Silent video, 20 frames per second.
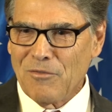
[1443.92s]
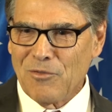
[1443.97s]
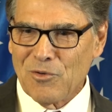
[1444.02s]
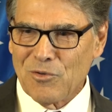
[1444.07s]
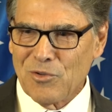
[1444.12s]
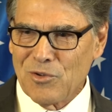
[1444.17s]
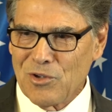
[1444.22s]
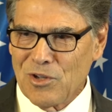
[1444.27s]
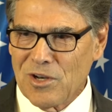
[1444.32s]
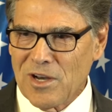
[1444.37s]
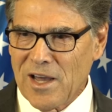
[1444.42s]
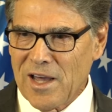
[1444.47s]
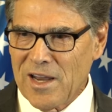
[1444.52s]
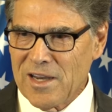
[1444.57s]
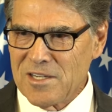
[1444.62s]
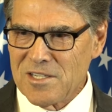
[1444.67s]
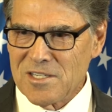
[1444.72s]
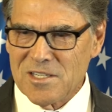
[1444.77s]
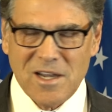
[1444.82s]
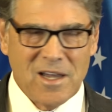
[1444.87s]
if you're the
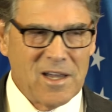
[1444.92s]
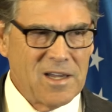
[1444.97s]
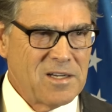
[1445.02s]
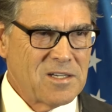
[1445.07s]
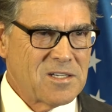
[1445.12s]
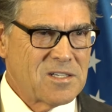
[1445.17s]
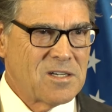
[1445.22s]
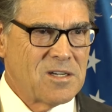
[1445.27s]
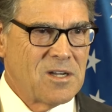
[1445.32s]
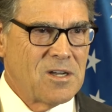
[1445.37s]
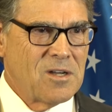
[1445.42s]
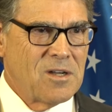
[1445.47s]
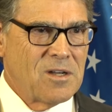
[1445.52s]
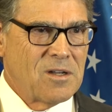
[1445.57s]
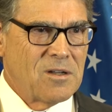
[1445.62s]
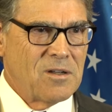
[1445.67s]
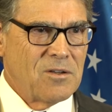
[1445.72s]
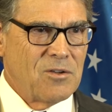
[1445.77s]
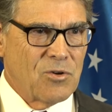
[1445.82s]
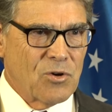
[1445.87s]
United States,
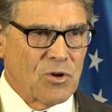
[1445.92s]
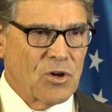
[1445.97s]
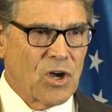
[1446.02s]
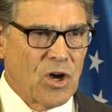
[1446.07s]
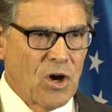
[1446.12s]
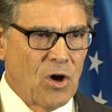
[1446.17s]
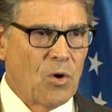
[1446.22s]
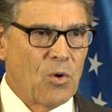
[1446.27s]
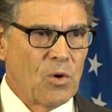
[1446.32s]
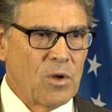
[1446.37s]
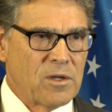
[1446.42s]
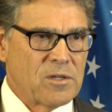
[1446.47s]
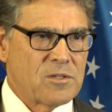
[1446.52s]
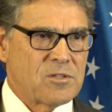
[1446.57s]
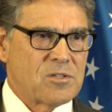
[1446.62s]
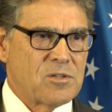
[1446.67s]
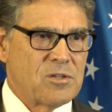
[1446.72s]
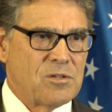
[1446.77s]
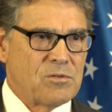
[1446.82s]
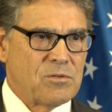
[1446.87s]
your goal
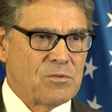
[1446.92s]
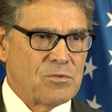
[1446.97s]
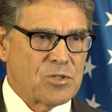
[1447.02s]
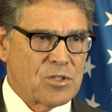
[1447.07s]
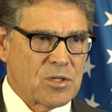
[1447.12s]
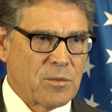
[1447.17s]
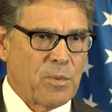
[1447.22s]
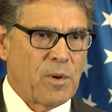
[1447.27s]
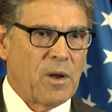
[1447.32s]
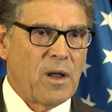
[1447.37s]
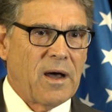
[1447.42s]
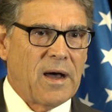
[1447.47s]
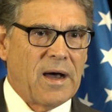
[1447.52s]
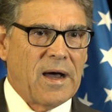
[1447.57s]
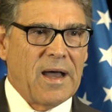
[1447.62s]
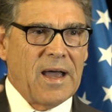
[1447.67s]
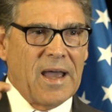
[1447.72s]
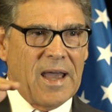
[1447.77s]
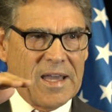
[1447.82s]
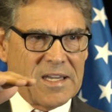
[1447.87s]
is to
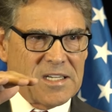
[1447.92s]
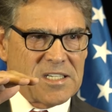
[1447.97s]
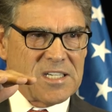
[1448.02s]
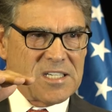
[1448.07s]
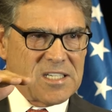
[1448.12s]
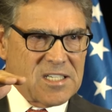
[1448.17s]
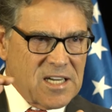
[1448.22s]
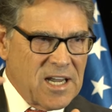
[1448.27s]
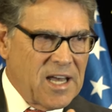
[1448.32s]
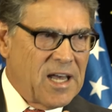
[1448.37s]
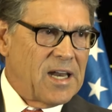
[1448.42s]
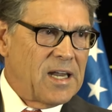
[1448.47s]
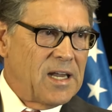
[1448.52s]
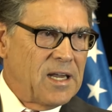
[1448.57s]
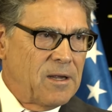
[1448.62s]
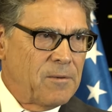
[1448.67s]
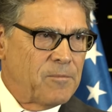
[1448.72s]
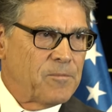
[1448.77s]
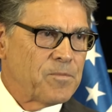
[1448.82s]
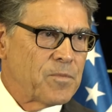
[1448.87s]
supply a
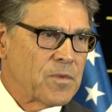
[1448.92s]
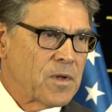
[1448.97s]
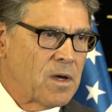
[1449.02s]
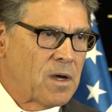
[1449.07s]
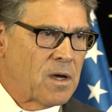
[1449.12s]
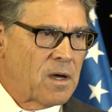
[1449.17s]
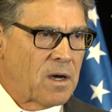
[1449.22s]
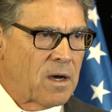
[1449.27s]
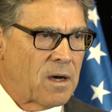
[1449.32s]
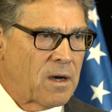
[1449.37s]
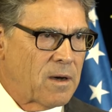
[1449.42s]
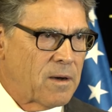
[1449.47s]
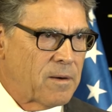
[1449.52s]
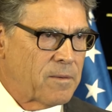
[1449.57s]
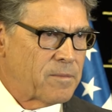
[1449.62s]
steady um,